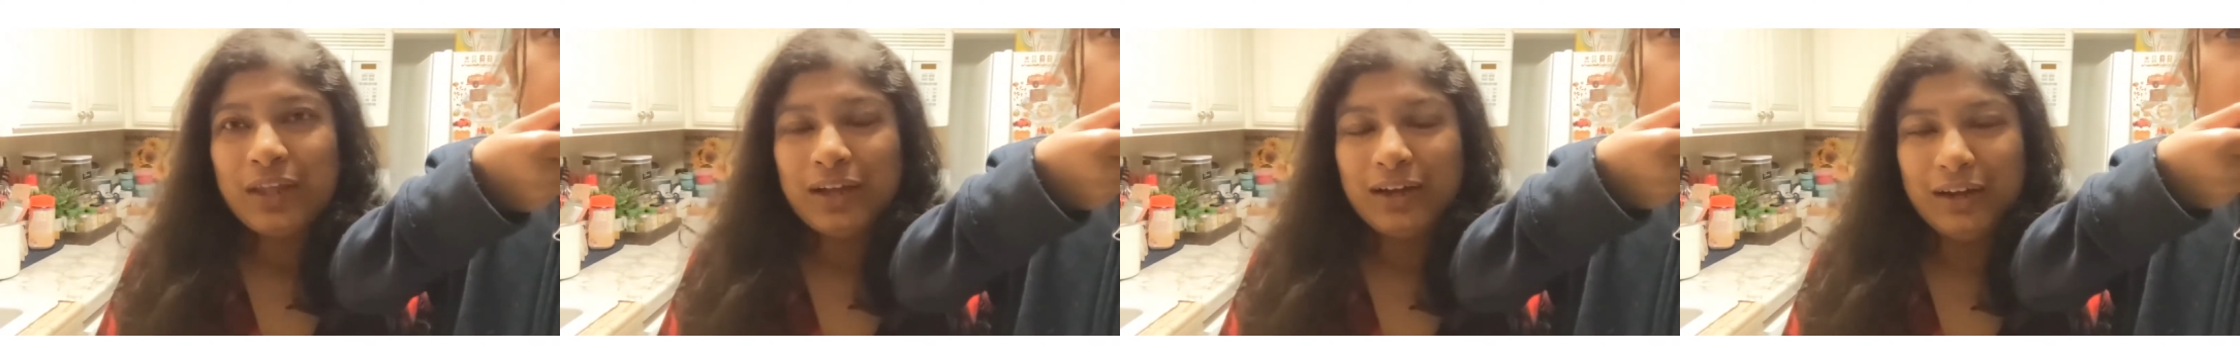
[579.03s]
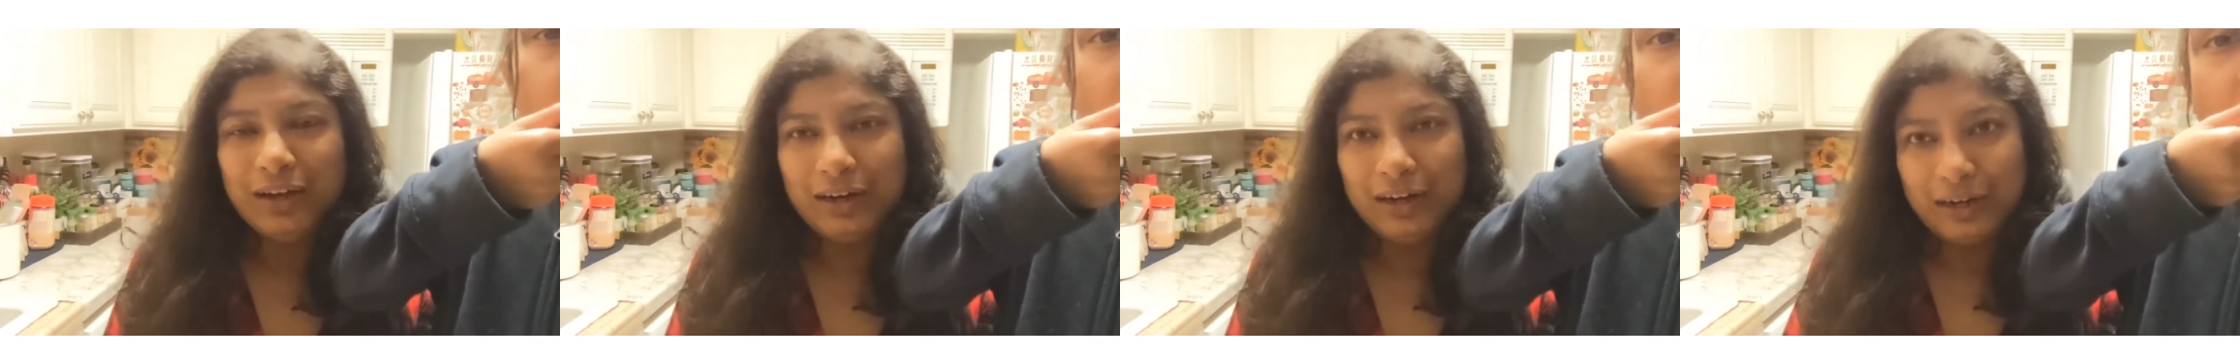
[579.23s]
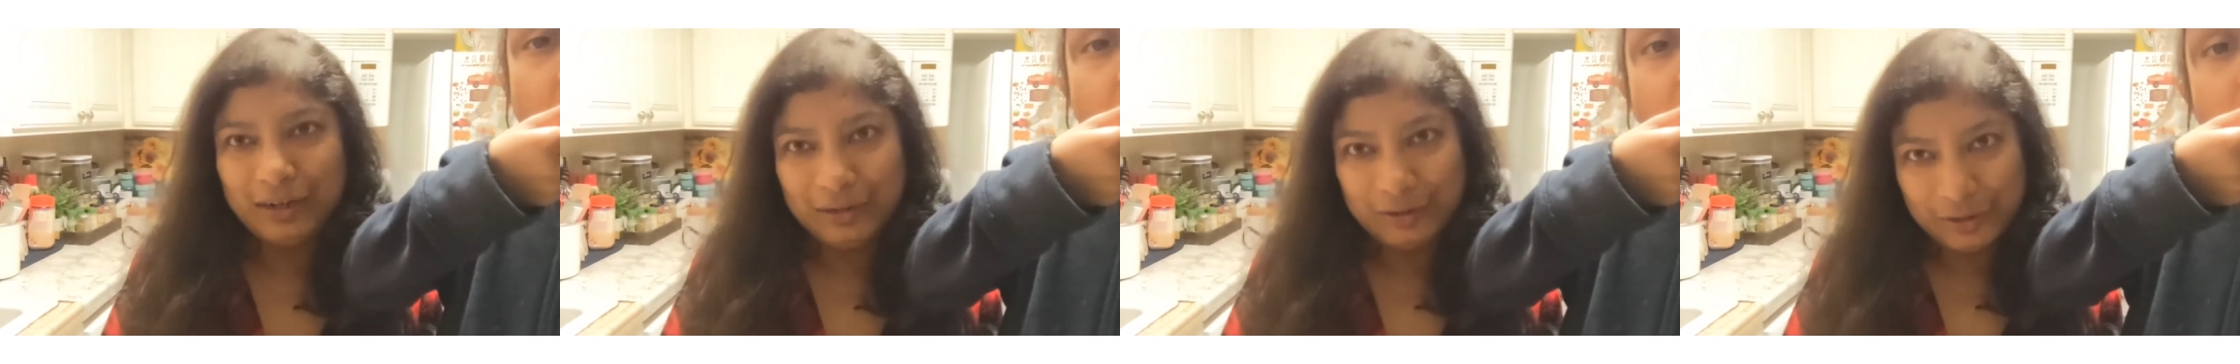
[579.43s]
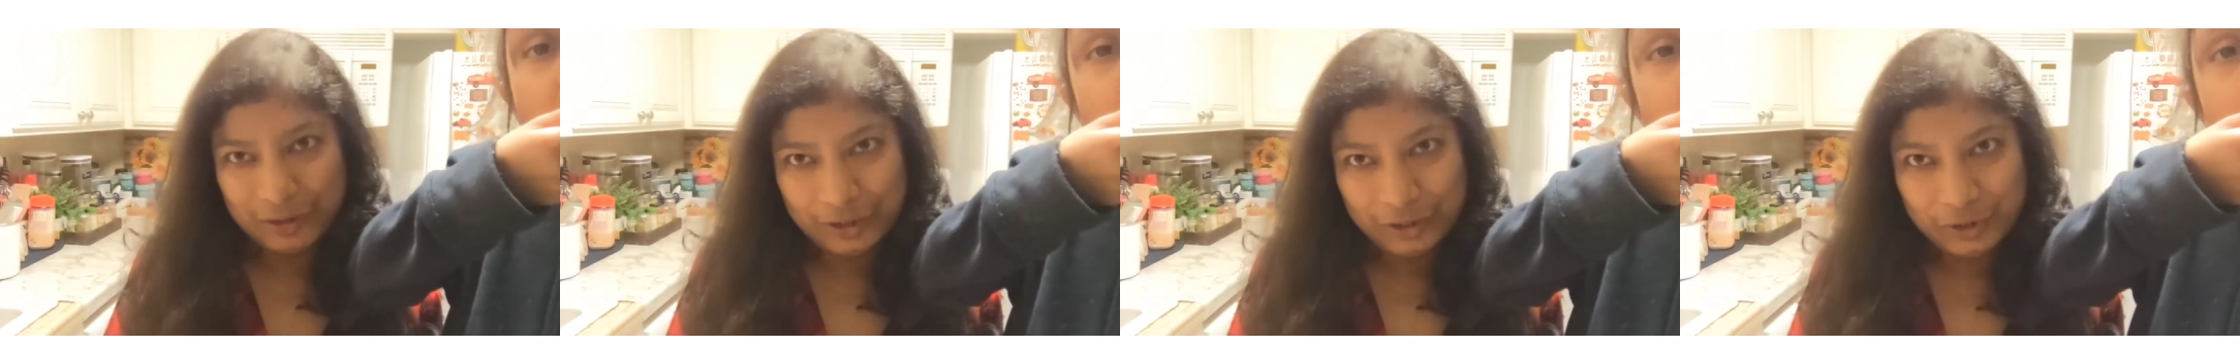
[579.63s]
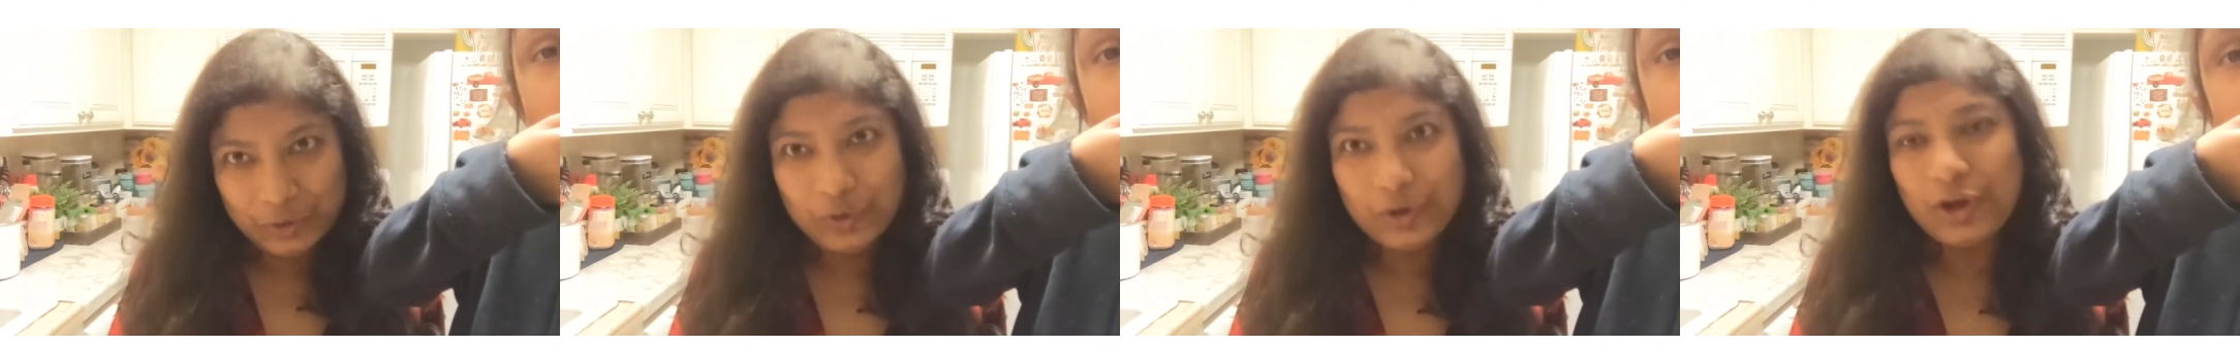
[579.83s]
uh,
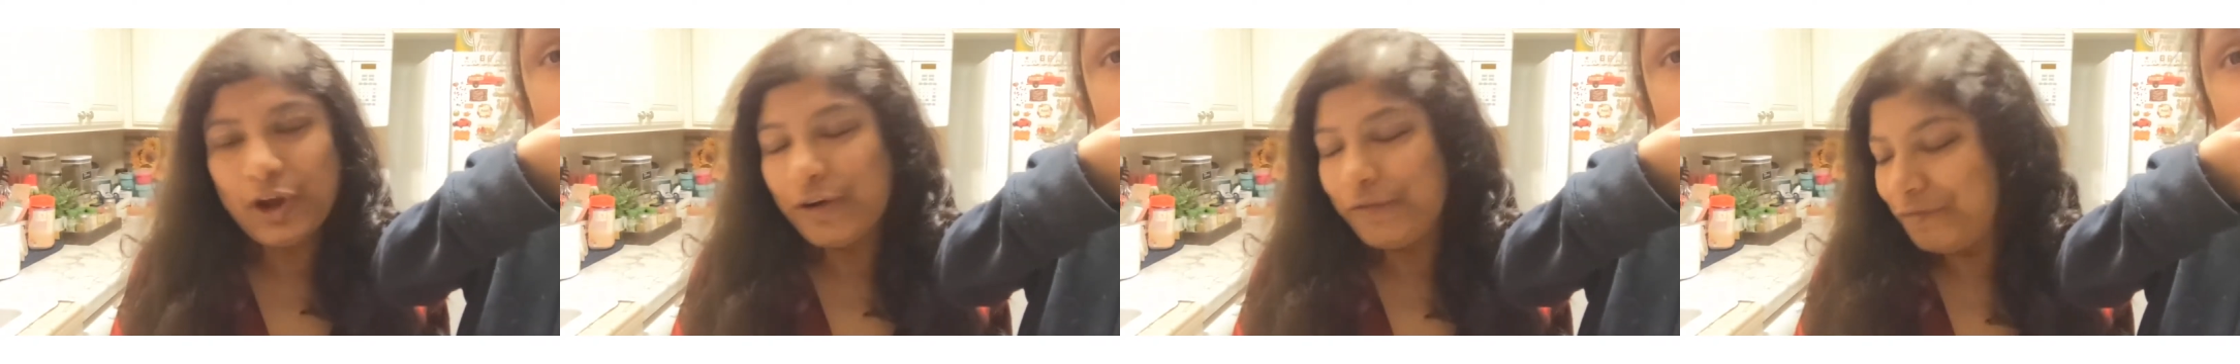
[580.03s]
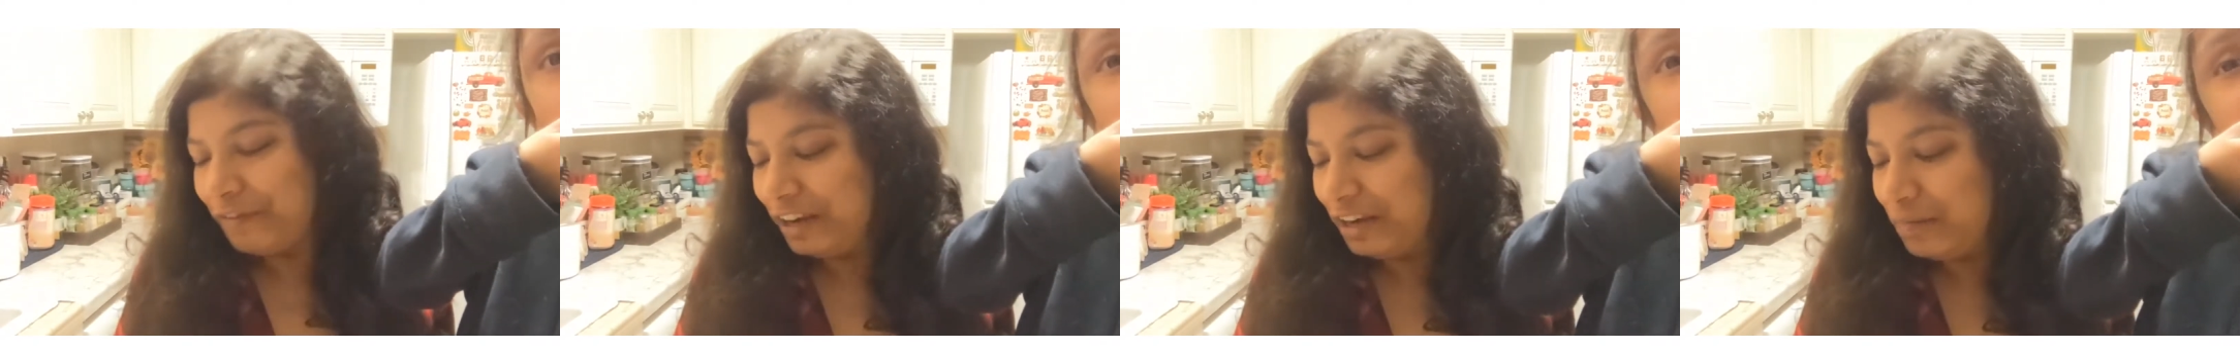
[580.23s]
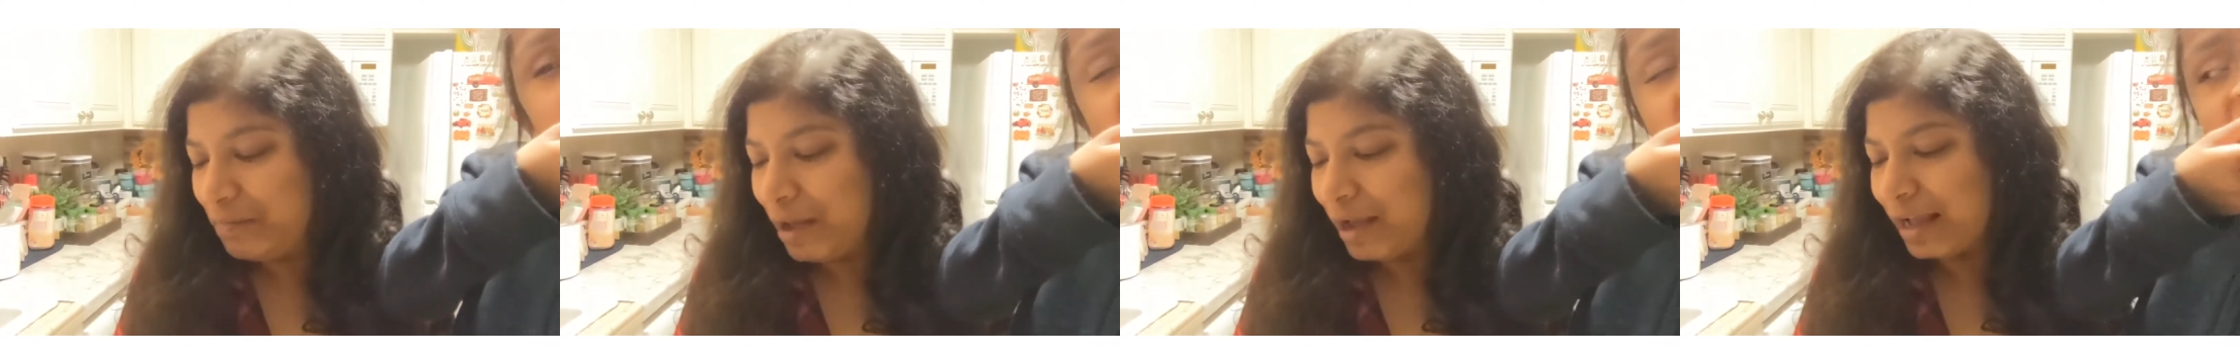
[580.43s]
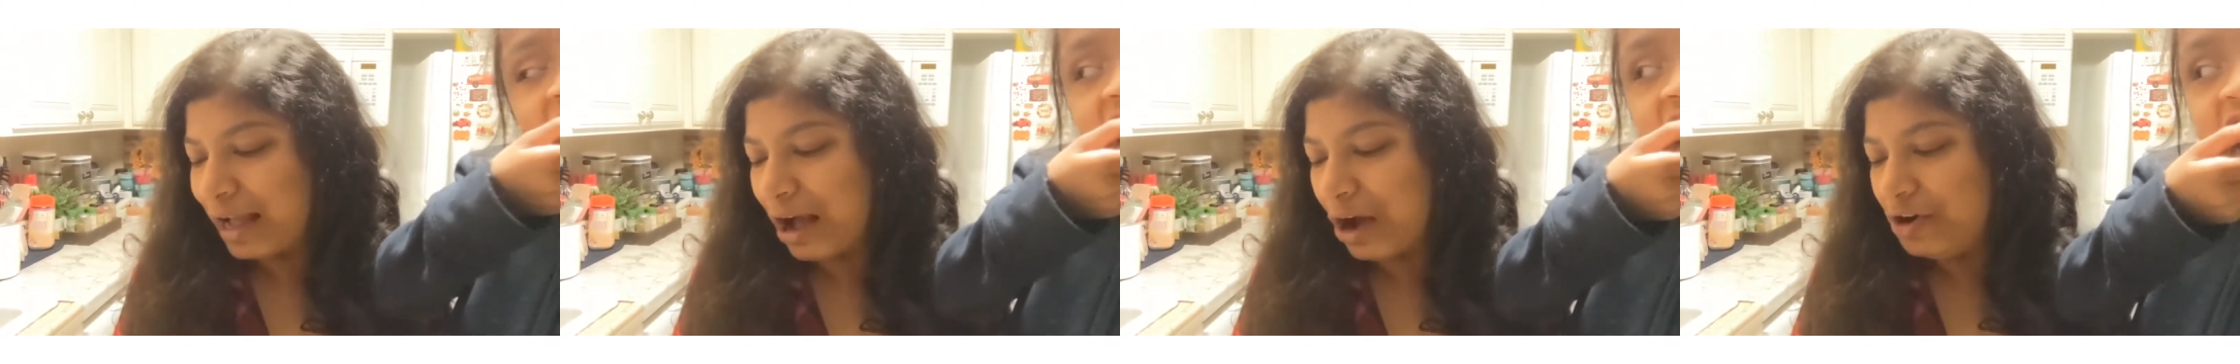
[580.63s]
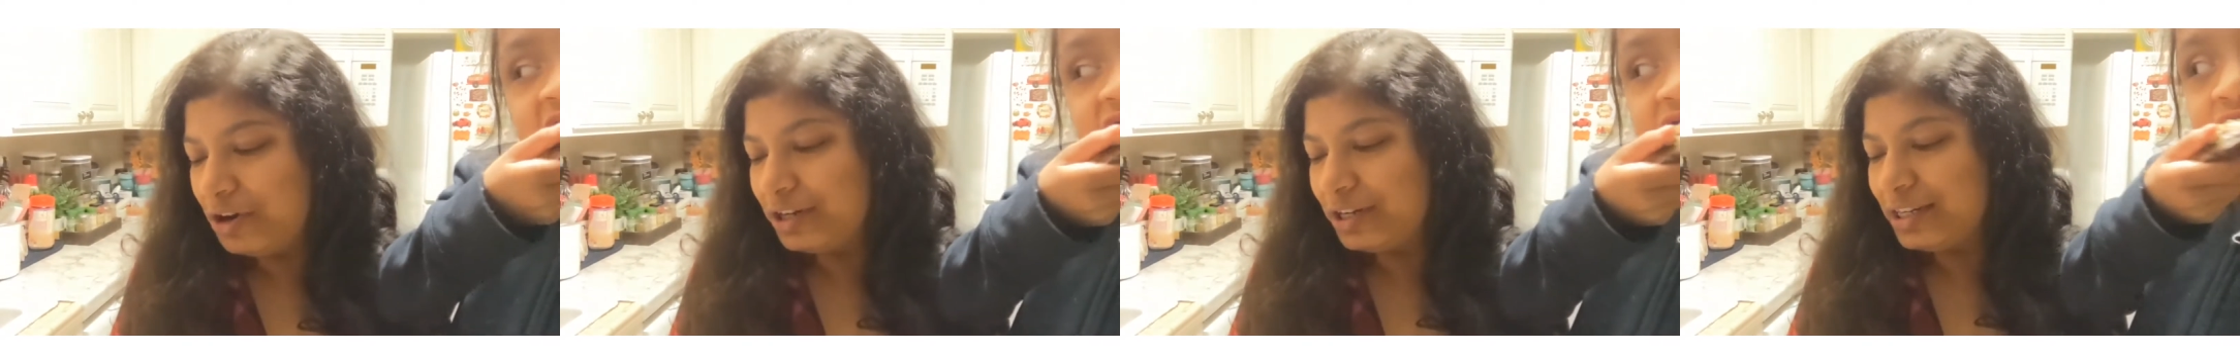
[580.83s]
know your feedback,
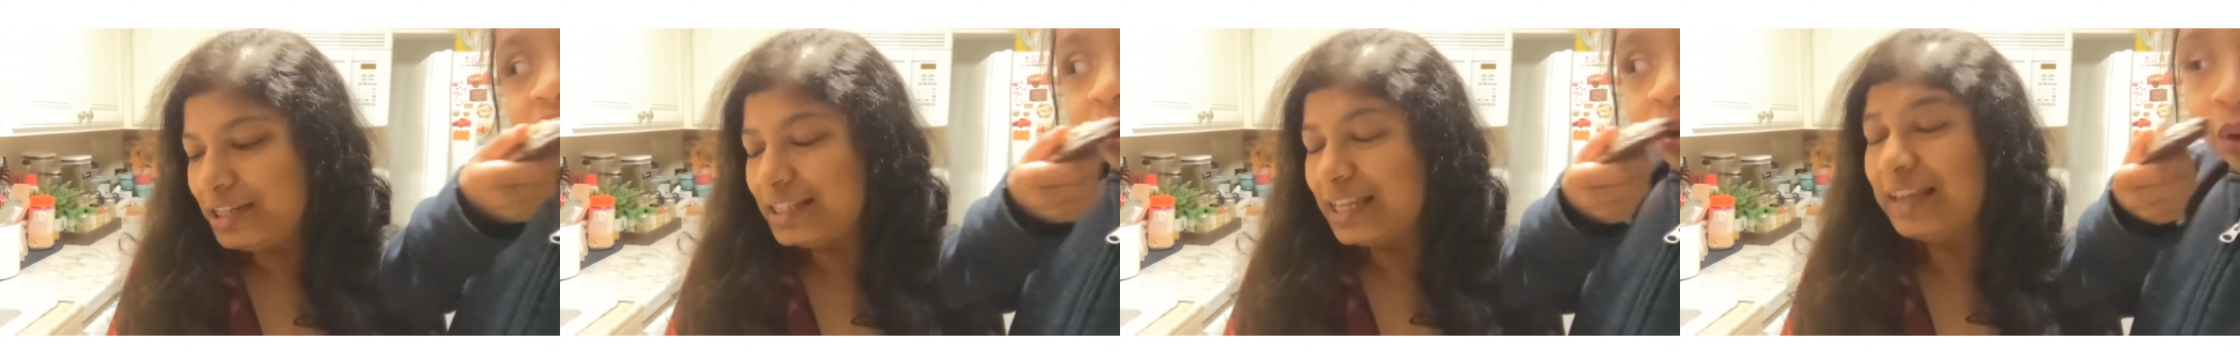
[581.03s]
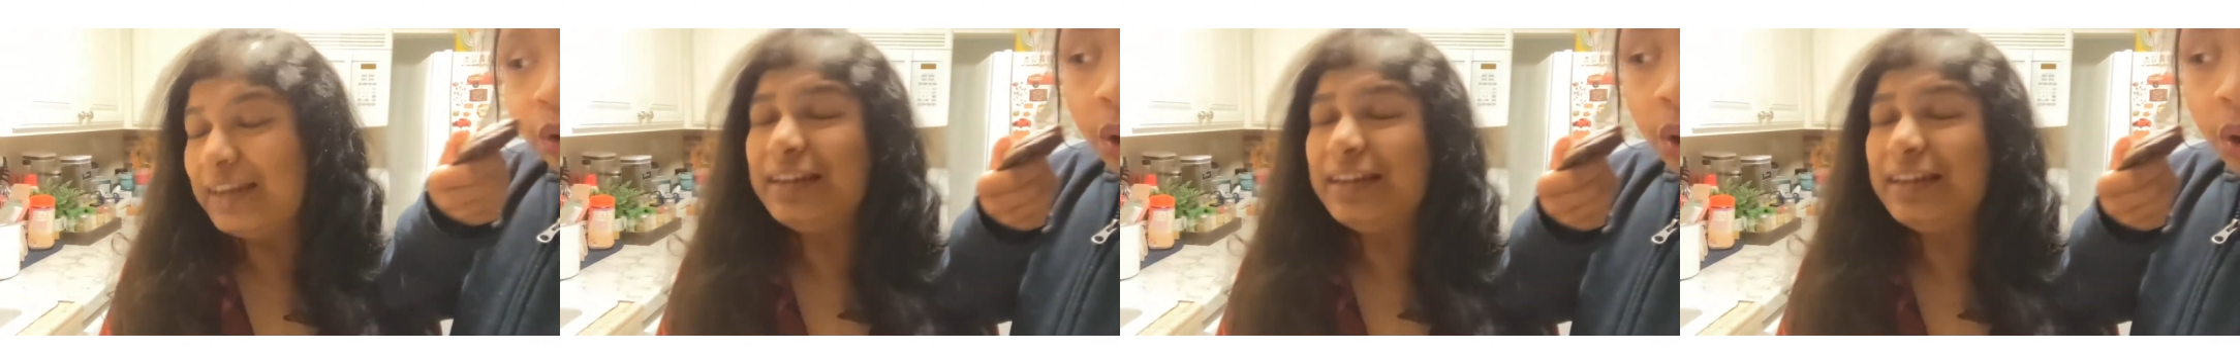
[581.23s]
how it is.